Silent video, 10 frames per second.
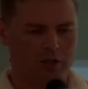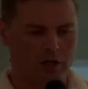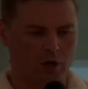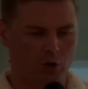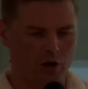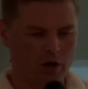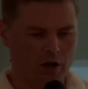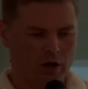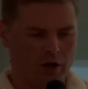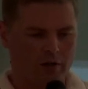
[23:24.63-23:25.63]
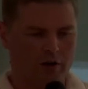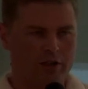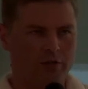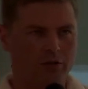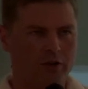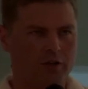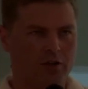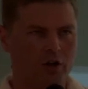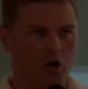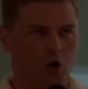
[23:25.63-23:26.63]
So, and there are different
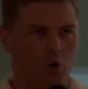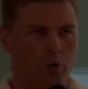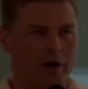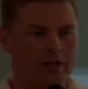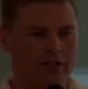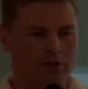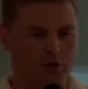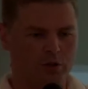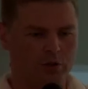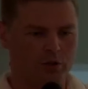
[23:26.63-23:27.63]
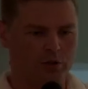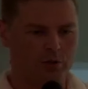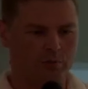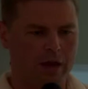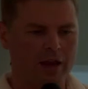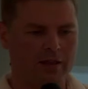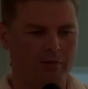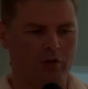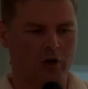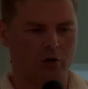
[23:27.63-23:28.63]
ways to make them
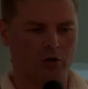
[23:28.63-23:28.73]
grow.